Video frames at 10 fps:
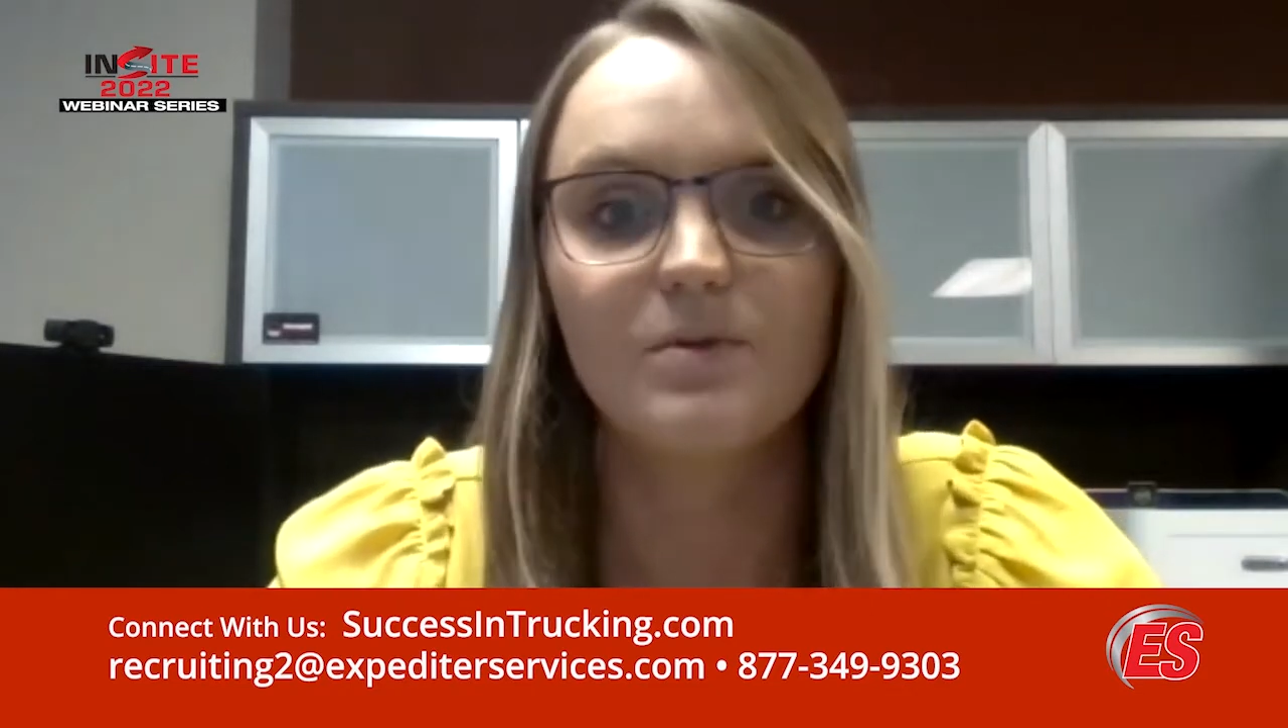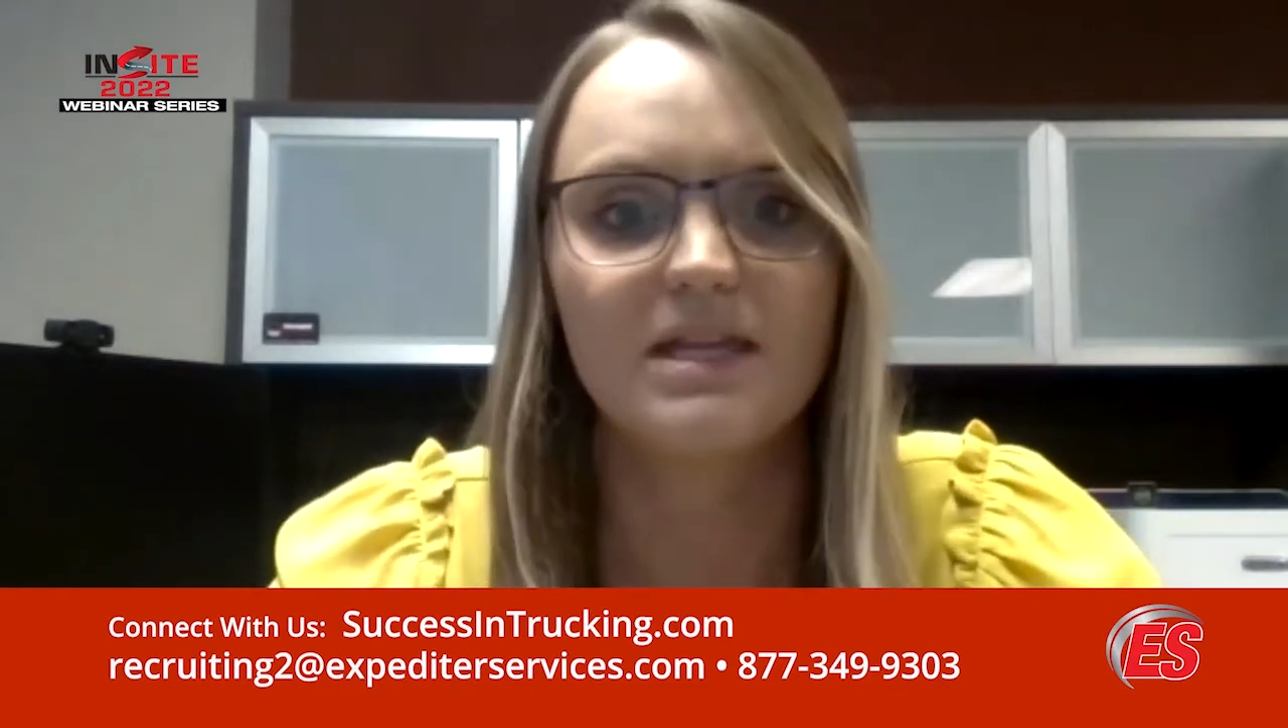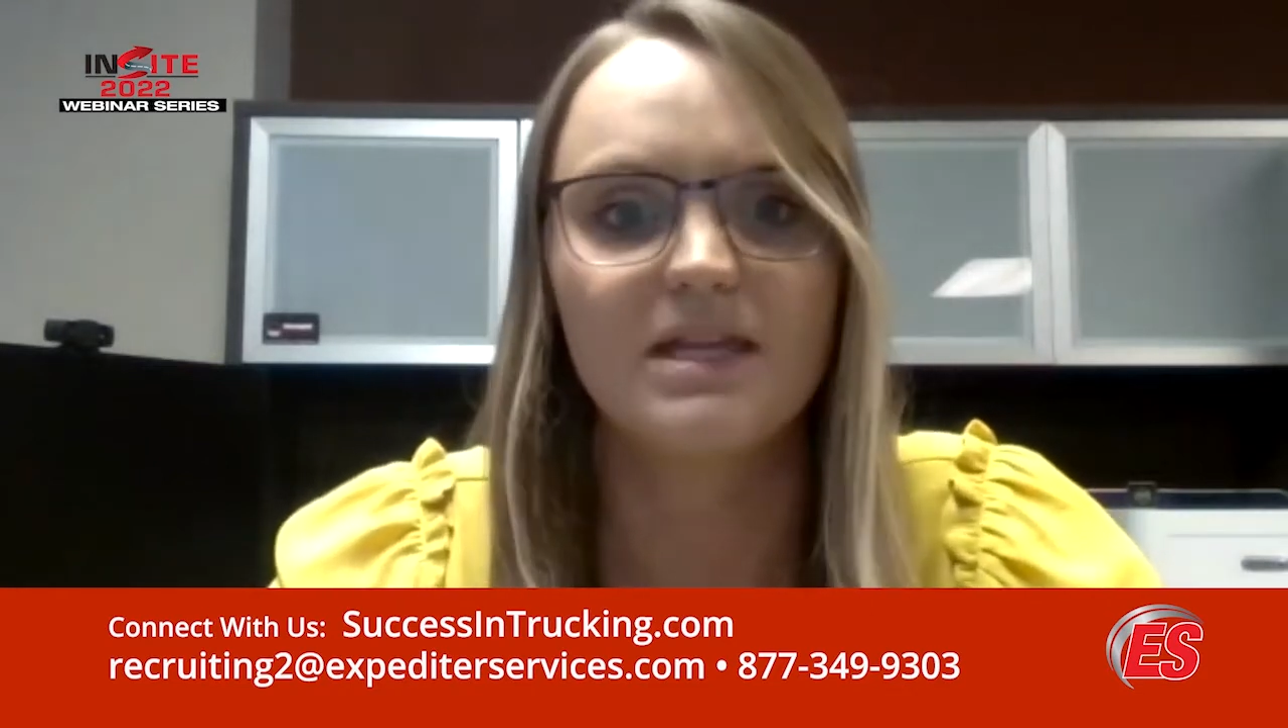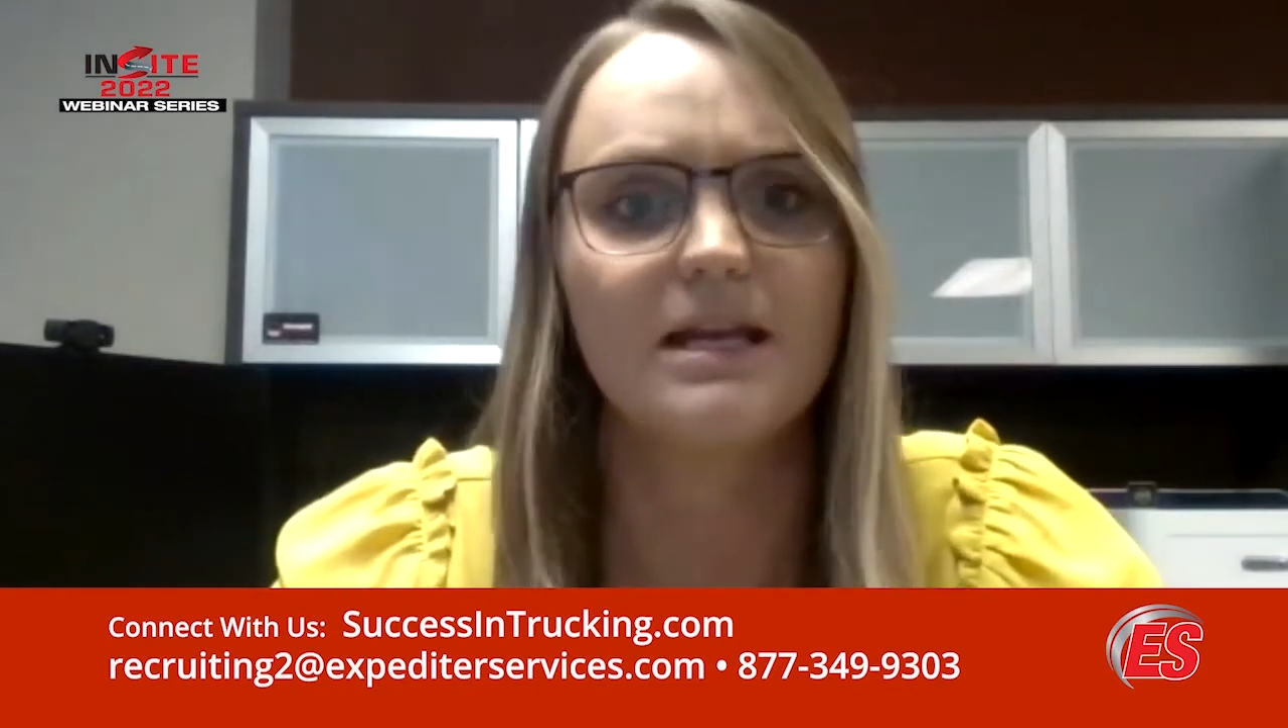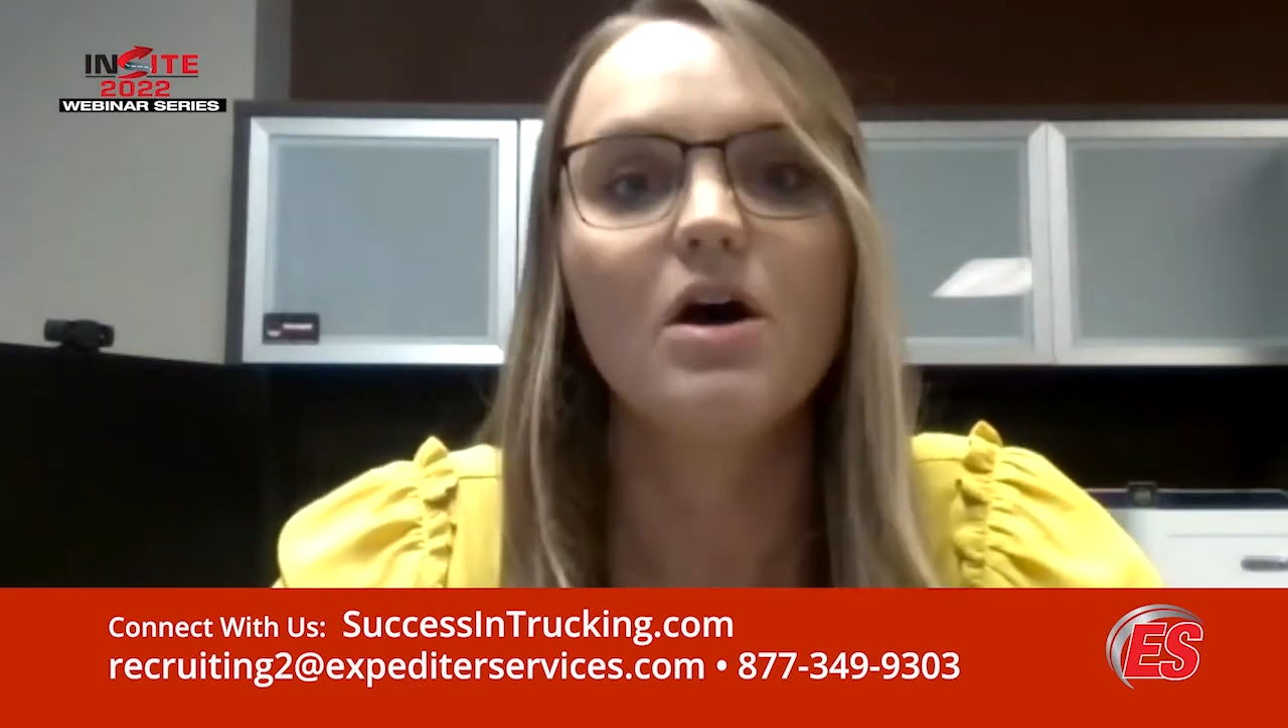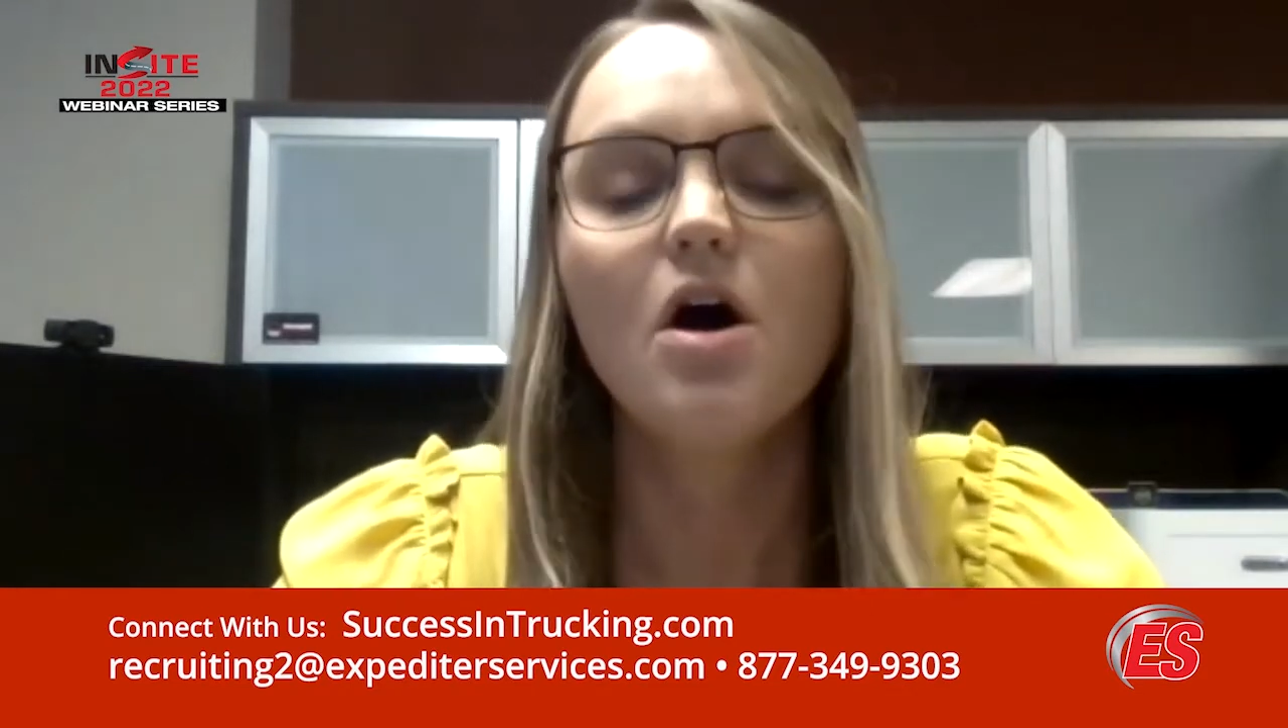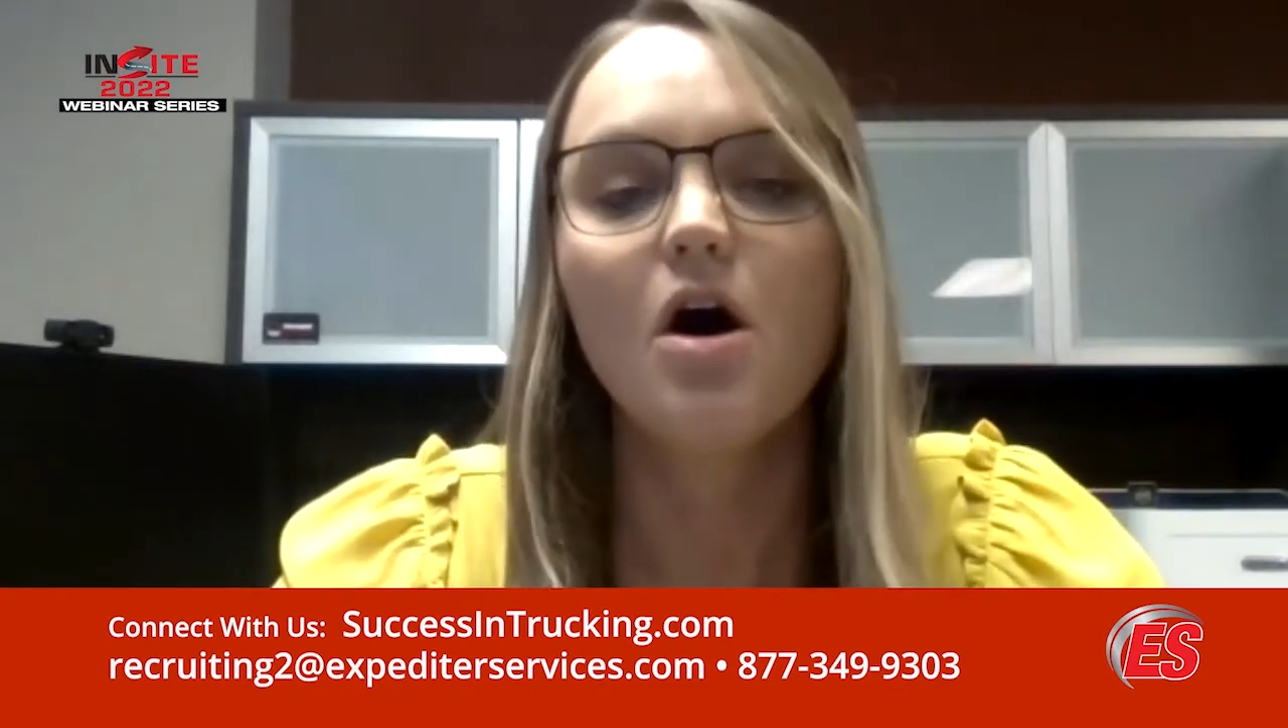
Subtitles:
but then